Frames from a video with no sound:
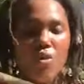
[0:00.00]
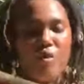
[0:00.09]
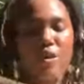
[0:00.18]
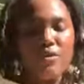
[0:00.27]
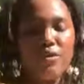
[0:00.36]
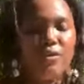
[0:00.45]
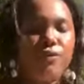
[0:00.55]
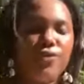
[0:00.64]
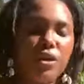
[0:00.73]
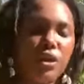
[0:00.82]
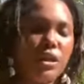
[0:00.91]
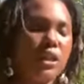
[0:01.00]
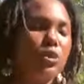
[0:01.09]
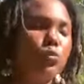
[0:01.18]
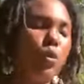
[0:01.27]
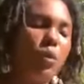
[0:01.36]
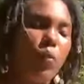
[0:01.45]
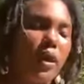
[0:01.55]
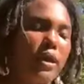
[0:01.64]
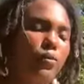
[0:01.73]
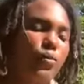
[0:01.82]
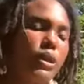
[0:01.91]
rather than a feeling is one
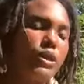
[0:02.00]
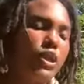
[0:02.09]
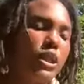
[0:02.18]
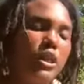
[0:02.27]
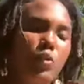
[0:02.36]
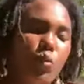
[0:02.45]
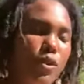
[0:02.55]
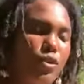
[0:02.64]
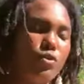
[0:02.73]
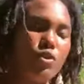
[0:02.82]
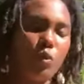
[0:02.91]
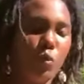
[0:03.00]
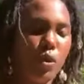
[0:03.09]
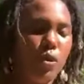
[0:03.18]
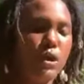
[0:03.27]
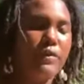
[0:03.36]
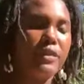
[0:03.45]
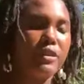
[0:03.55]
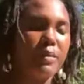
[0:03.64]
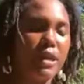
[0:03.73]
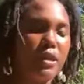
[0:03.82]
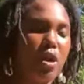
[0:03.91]
way in which anyone using the word in
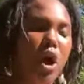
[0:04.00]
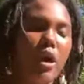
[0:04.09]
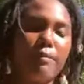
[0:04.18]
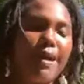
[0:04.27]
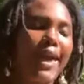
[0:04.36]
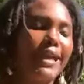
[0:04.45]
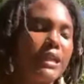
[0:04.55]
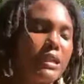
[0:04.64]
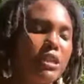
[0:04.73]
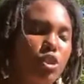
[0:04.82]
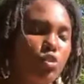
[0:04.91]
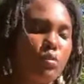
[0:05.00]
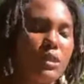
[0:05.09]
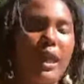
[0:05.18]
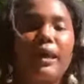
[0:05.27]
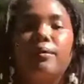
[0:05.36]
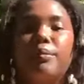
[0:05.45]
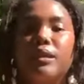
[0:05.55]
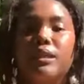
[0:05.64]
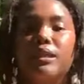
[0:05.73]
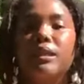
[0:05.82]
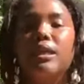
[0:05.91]
this manner automatically assumes
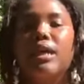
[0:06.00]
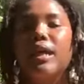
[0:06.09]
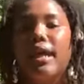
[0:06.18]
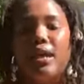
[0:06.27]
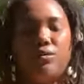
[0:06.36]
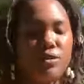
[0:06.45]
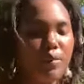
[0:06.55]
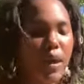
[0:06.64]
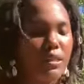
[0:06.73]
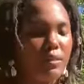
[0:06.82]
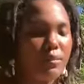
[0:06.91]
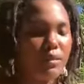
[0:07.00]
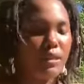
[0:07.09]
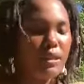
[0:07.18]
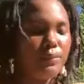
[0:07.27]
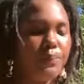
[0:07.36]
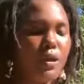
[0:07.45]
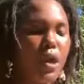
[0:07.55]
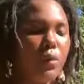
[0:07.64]
accountability and responsibility.